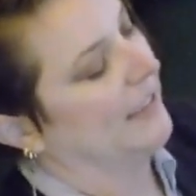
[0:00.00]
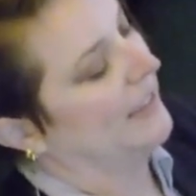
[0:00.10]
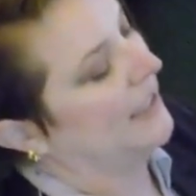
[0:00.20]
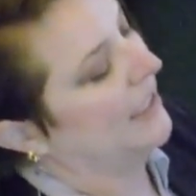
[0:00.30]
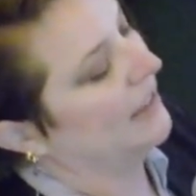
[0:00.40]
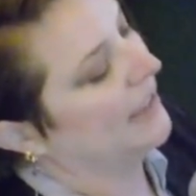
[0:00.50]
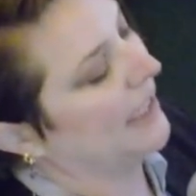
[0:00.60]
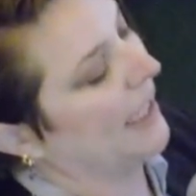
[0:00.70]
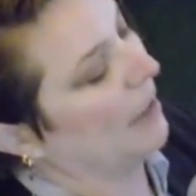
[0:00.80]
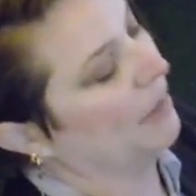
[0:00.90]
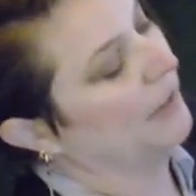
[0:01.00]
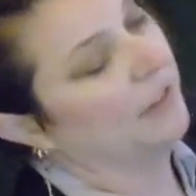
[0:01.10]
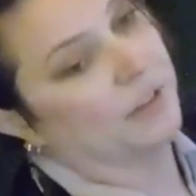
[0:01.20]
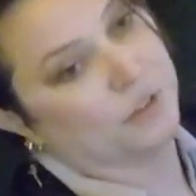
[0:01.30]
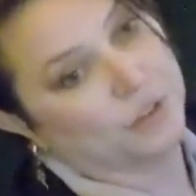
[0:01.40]
tilt it up?
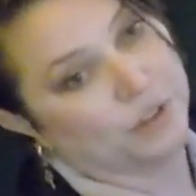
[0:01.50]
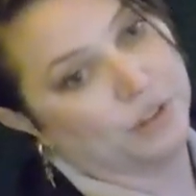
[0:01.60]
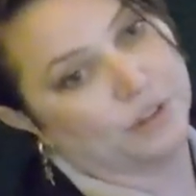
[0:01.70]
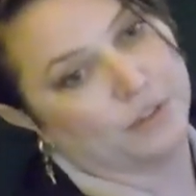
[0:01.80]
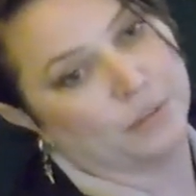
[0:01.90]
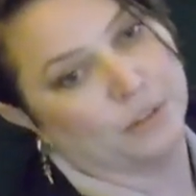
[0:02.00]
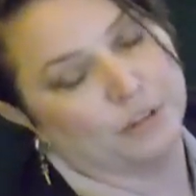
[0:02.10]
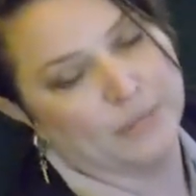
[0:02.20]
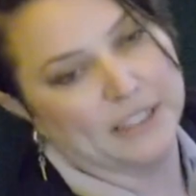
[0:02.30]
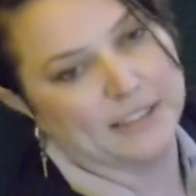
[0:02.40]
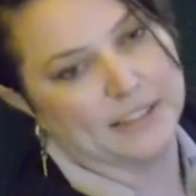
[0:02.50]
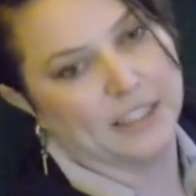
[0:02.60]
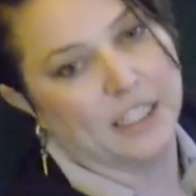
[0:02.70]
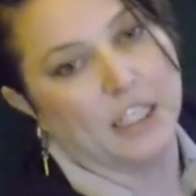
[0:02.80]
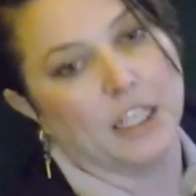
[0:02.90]
Those are 2 different movements,
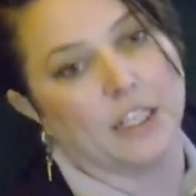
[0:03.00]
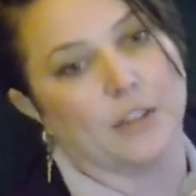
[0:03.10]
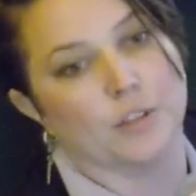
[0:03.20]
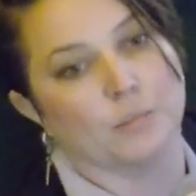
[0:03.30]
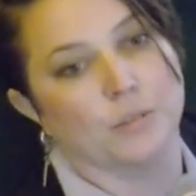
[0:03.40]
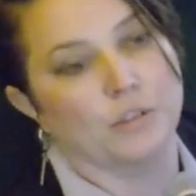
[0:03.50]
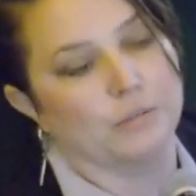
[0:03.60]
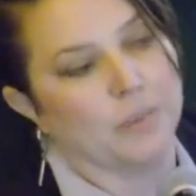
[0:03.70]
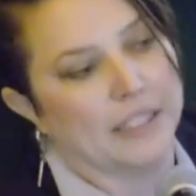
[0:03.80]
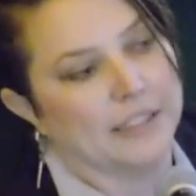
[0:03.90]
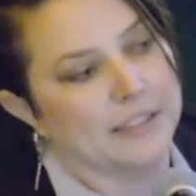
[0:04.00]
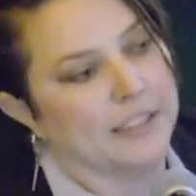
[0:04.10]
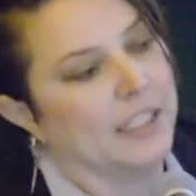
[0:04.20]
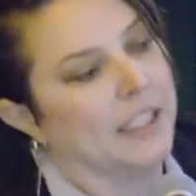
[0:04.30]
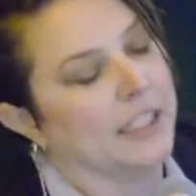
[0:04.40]
and those
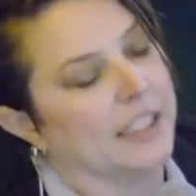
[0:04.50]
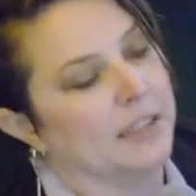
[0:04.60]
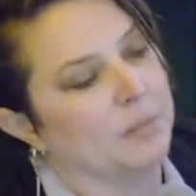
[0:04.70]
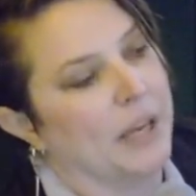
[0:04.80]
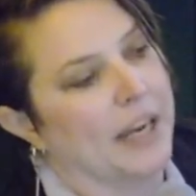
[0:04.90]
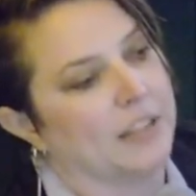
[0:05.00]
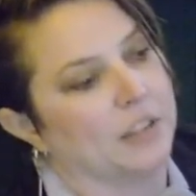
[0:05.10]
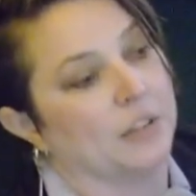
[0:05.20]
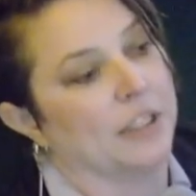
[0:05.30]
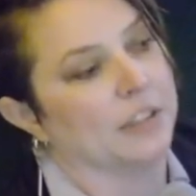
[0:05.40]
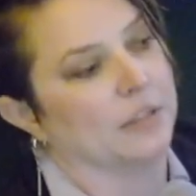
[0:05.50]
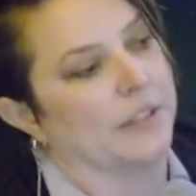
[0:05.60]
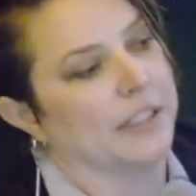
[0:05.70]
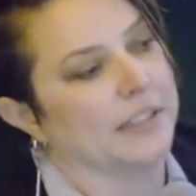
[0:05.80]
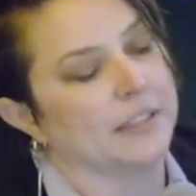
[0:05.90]
movements impact your
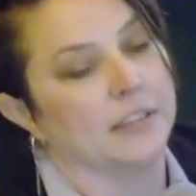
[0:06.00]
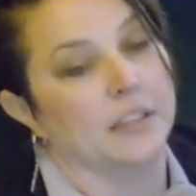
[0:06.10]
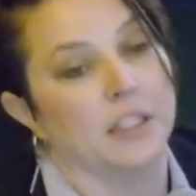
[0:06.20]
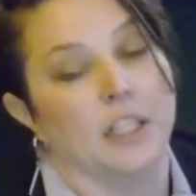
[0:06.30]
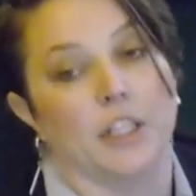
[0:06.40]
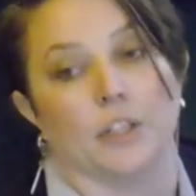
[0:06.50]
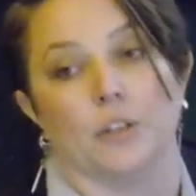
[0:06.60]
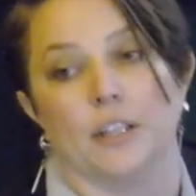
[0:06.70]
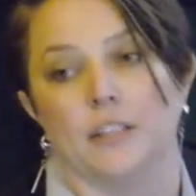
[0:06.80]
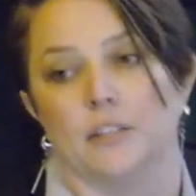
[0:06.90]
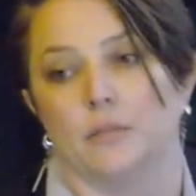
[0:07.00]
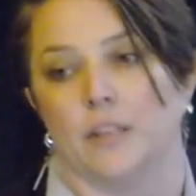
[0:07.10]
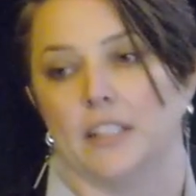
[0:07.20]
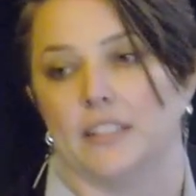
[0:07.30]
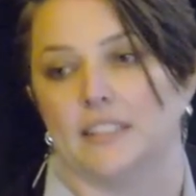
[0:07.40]
interface. Your
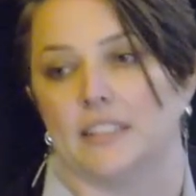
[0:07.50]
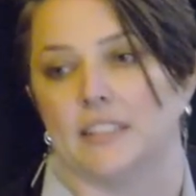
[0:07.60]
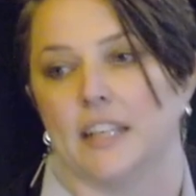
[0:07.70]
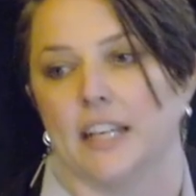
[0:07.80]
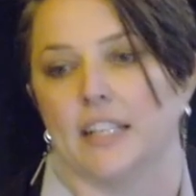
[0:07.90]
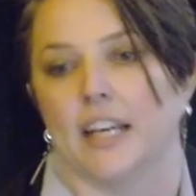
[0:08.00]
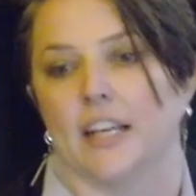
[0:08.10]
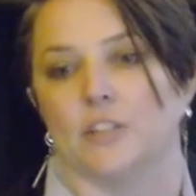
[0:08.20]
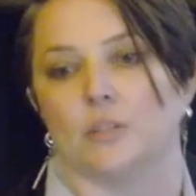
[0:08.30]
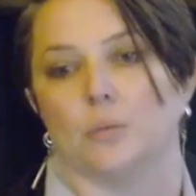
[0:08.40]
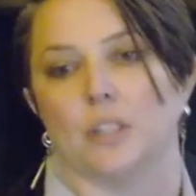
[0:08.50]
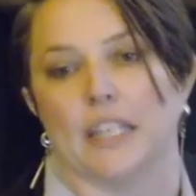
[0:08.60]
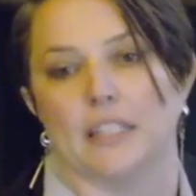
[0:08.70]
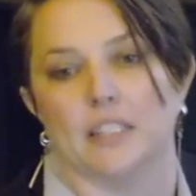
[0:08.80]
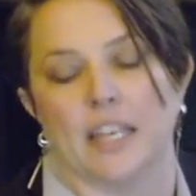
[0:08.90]
interface design has to
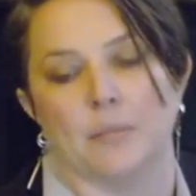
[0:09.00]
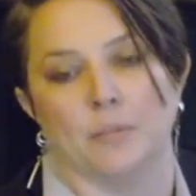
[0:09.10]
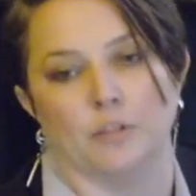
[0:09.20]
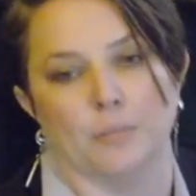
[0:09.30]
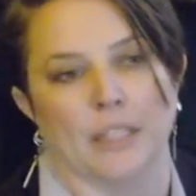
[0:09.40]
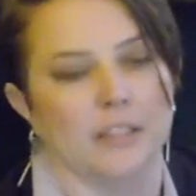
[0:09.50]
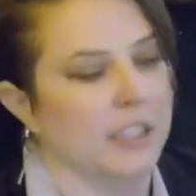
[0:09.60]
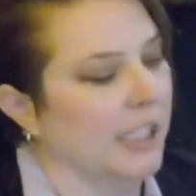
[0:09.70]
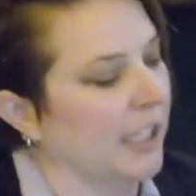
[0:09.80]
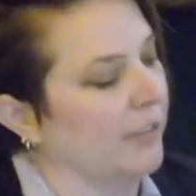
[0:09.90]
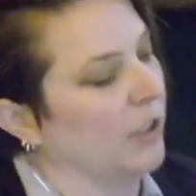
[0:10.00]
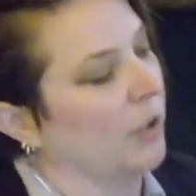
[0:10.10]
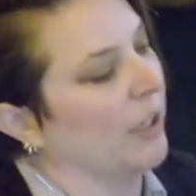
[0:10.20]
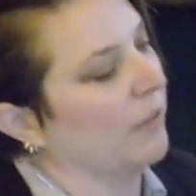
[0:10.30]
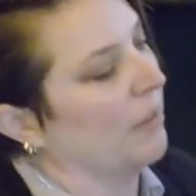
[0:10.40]
relate to that movement. If you're
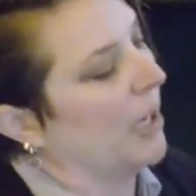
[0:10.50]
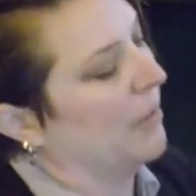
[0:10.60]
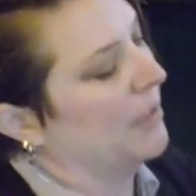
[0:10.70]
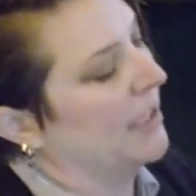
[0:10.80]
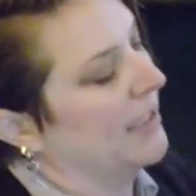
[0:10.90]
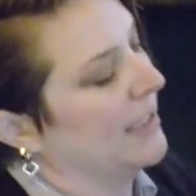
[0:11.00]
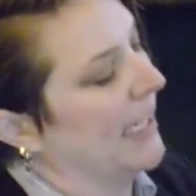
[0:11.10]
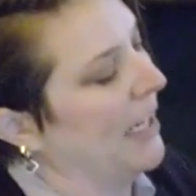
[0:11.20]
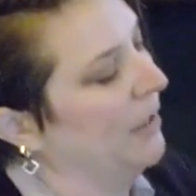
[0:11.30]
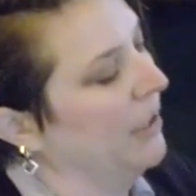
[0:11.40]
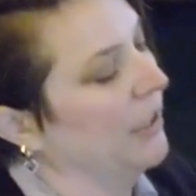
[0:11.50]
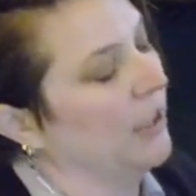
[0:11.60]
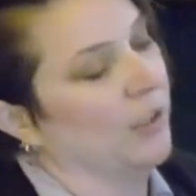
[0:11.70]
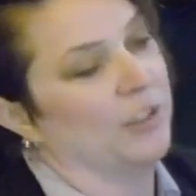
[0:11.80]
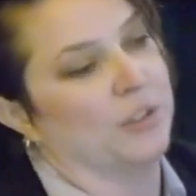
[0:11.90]
going from up to down,
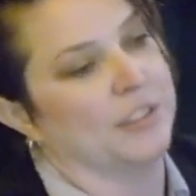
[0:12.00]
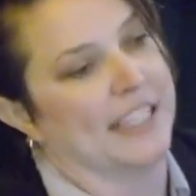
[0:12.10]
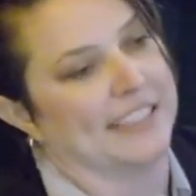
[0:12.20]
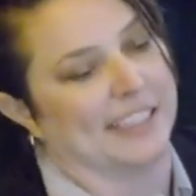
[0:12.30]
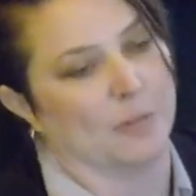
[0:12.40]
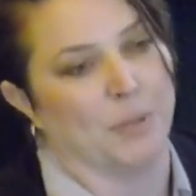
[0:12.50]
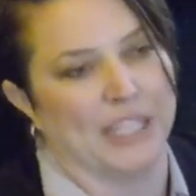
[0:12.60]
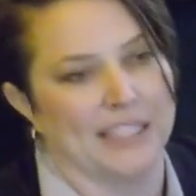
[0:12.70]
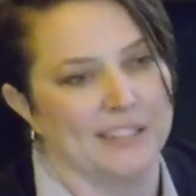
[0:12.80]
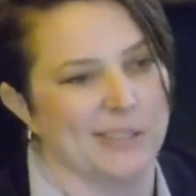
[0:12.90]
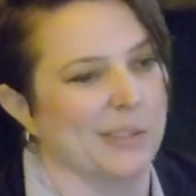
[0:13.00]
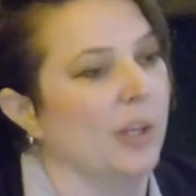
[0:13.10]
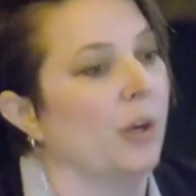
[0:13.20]
you can use things like pins,